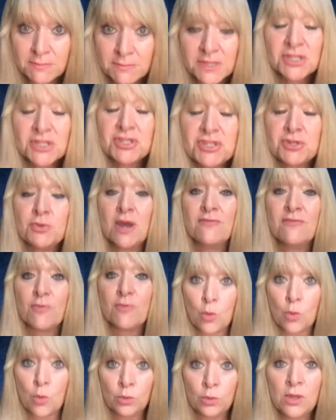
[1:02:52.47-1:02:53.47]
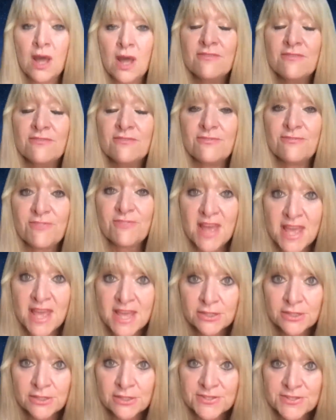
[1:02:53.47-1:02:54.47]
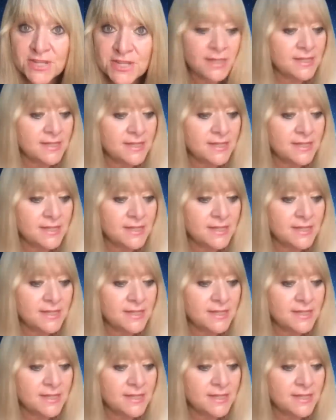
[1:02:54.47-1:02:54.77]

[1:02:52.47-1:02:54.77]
because you have all failed.